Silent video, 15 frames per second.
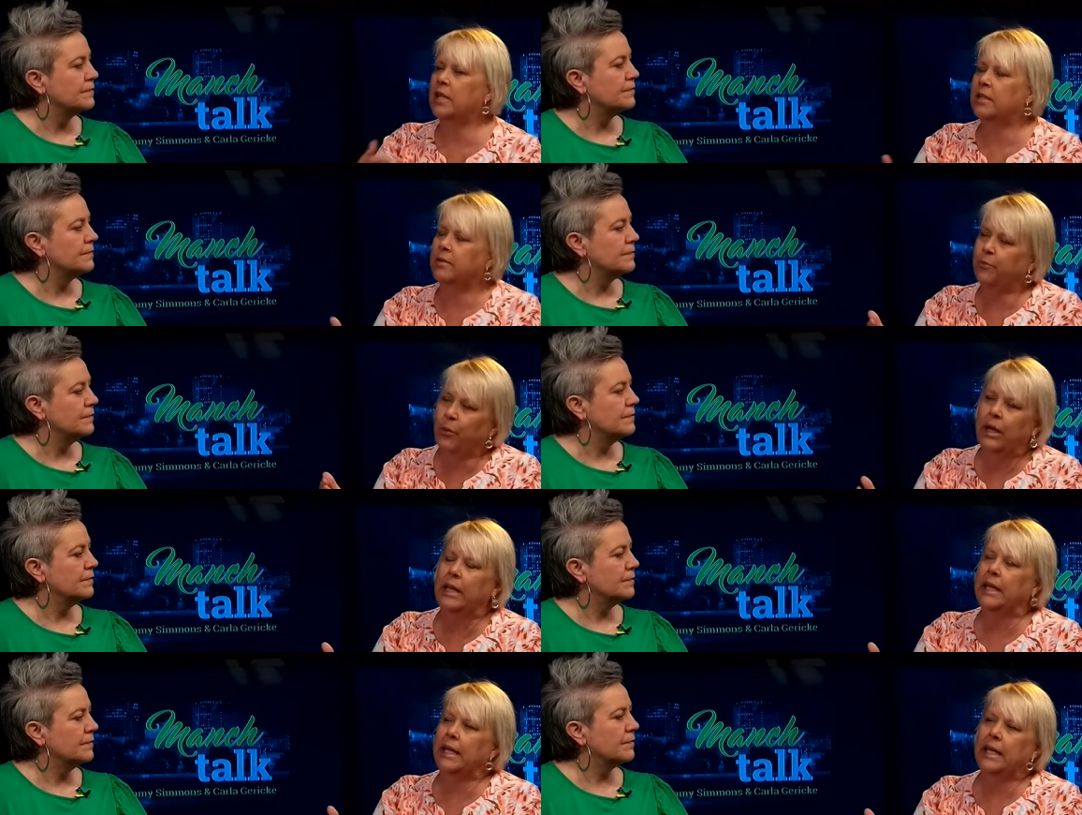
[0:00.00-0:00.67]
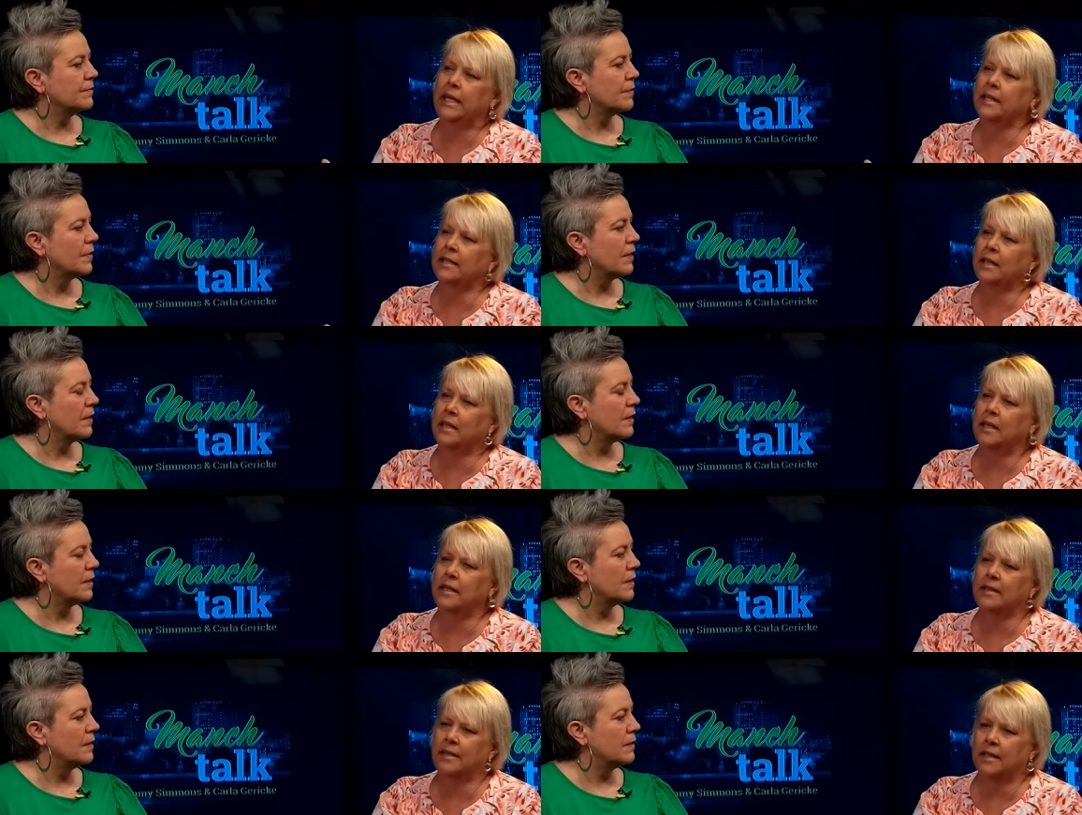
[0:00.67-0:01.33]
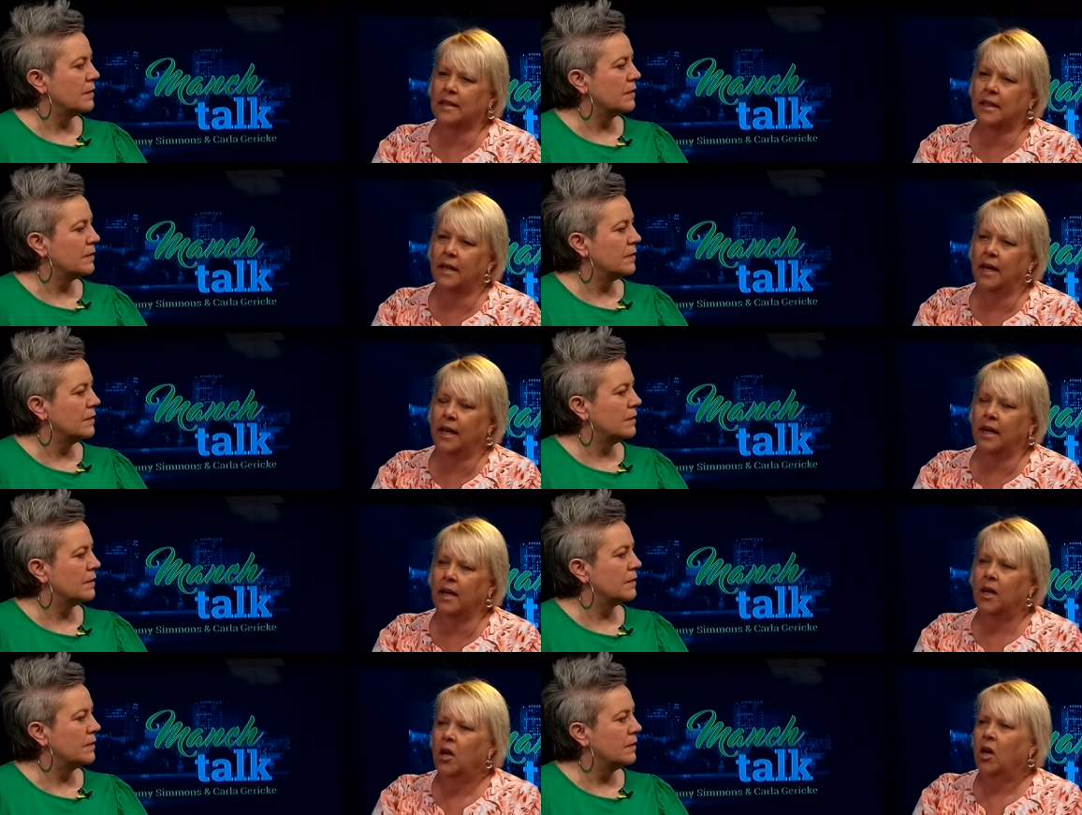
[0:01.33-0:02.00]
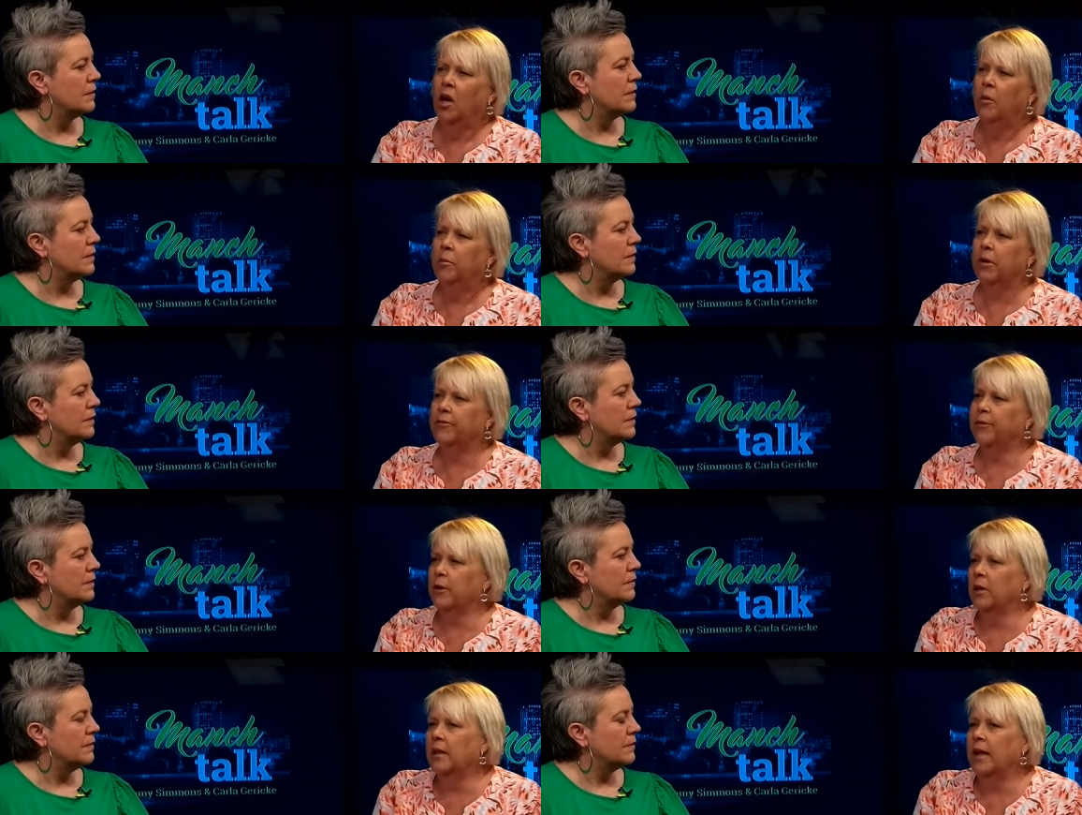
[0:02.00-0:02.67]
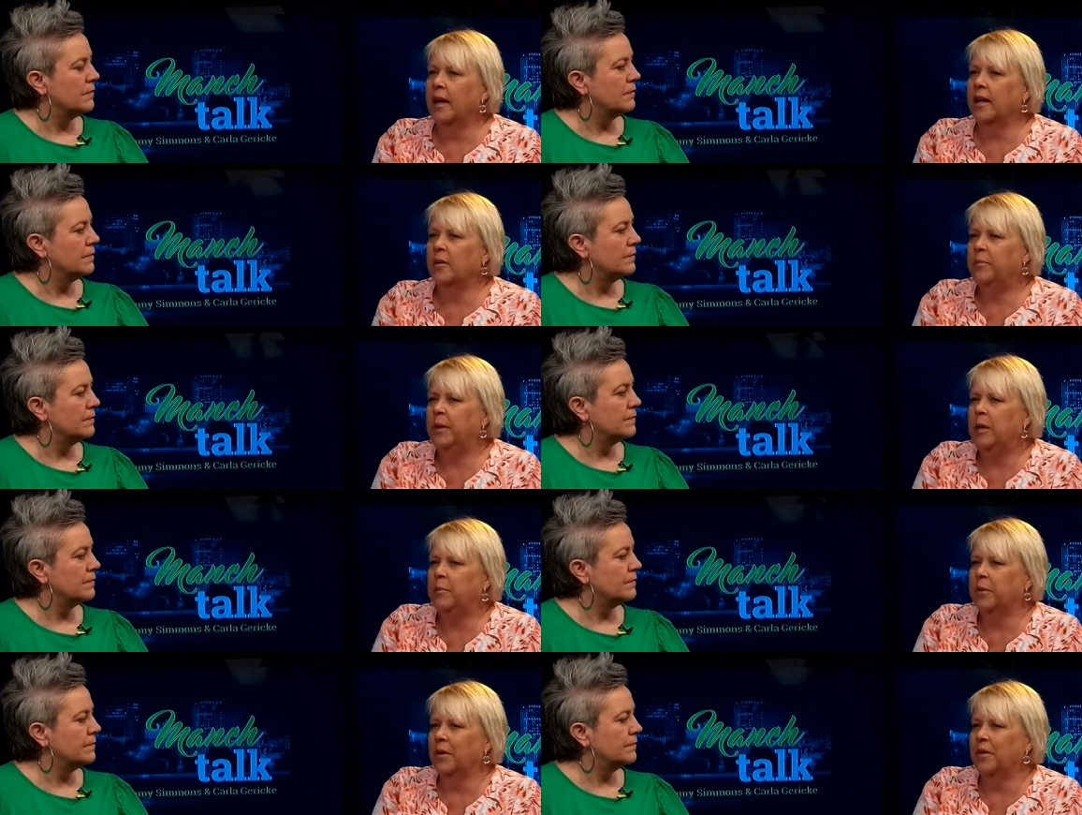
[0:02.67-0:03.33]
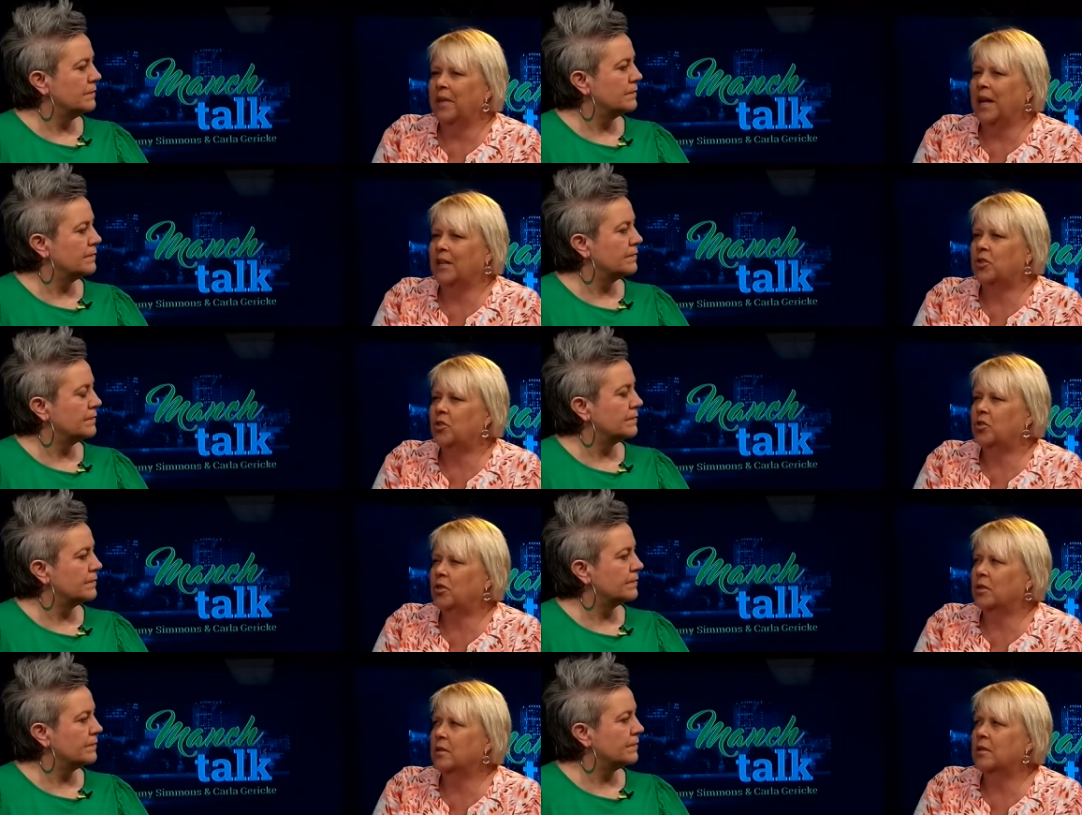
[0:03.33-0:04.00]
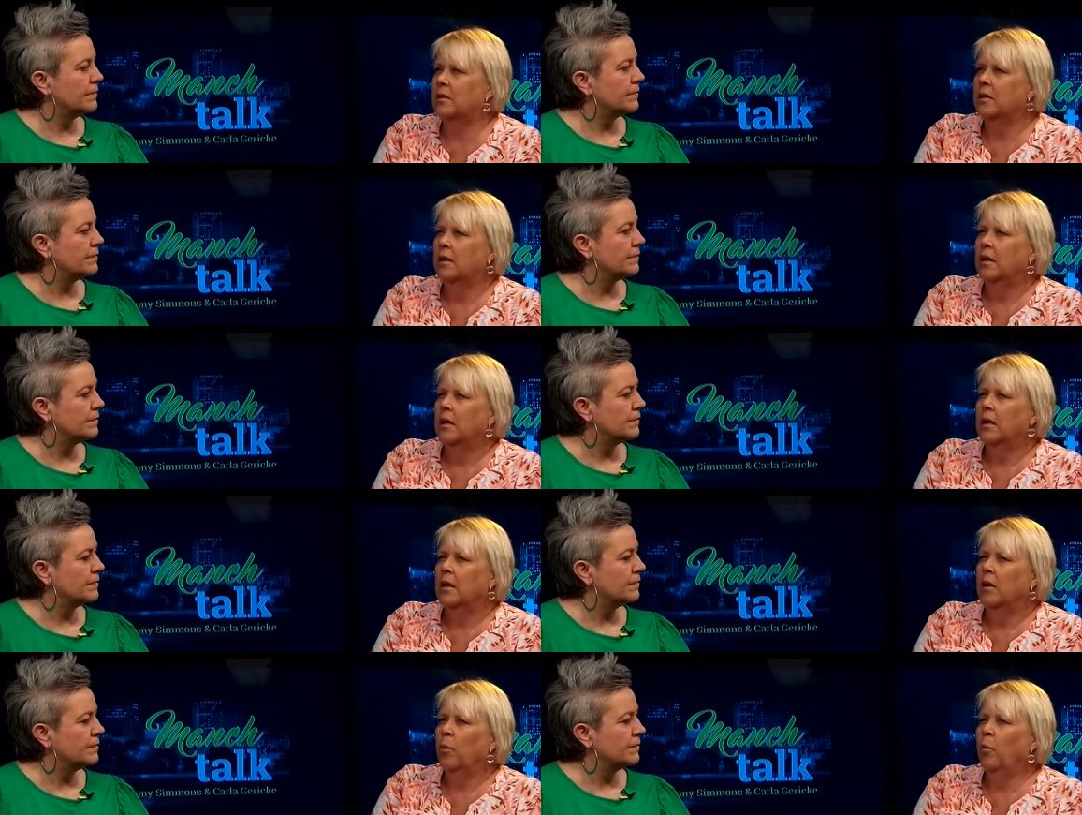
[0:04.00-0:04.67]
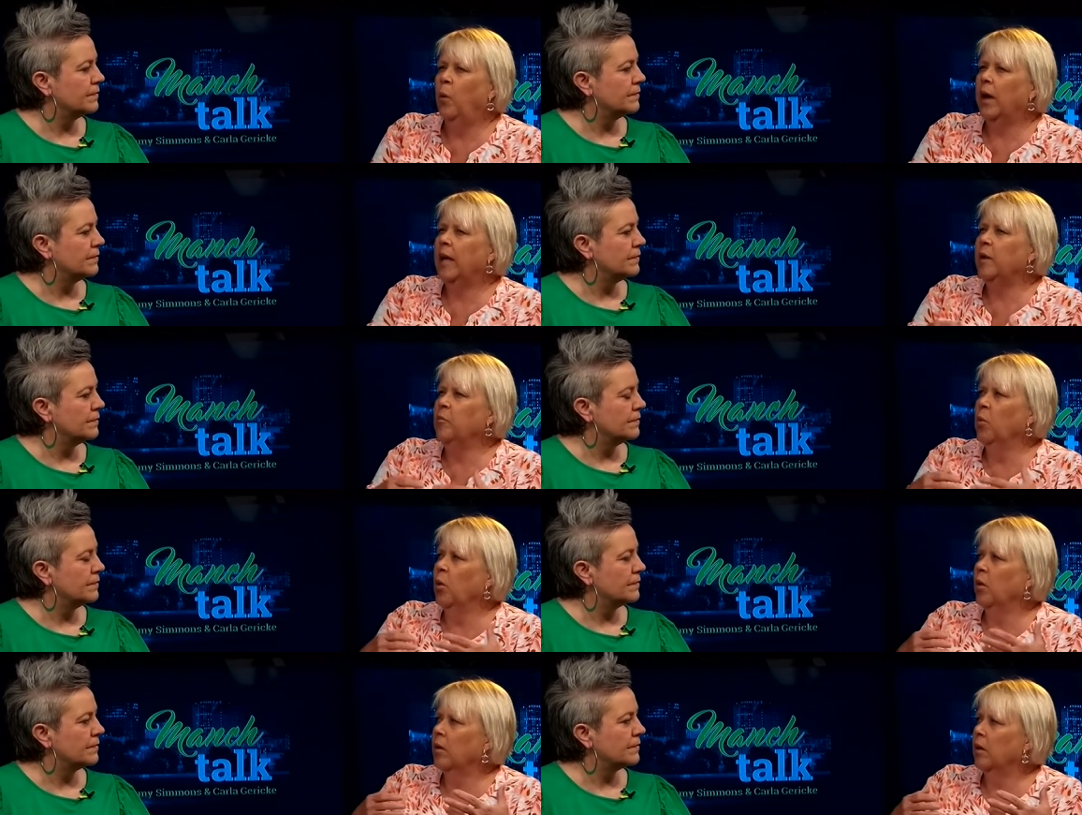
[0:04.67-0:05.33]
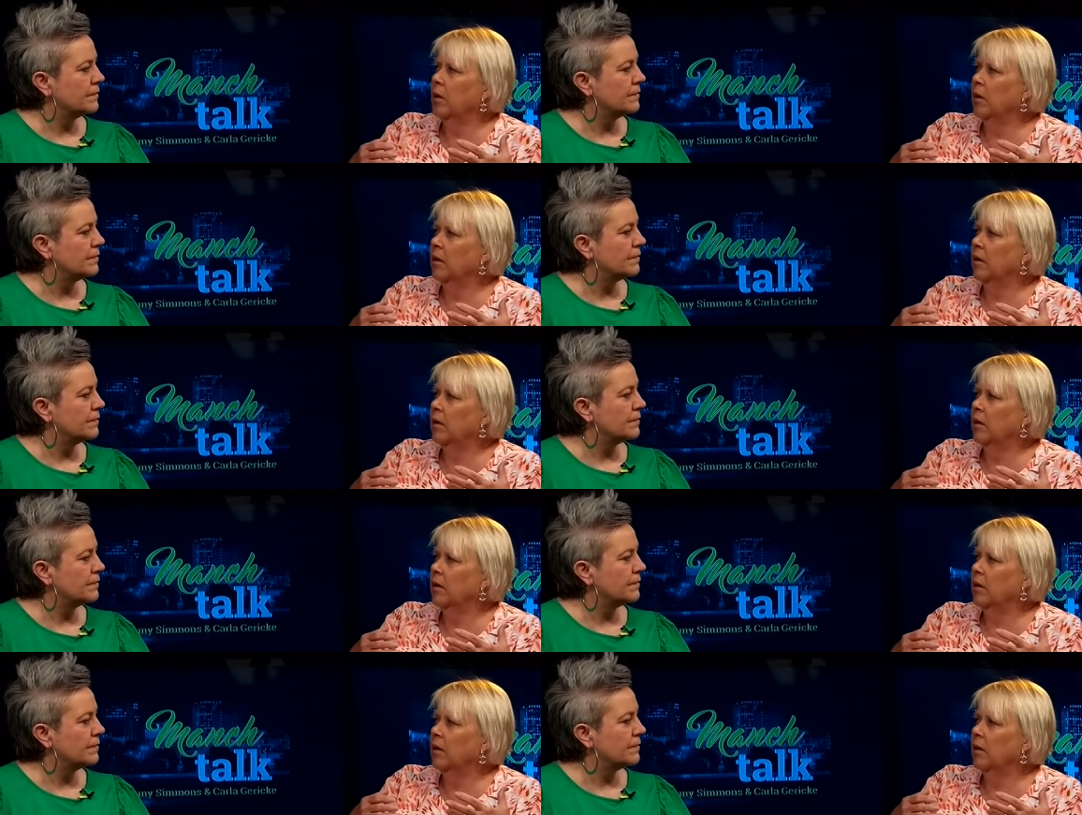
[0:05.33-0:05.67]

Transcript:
Speaker 1: really is an easy thing, but for a lot of people, that's just way more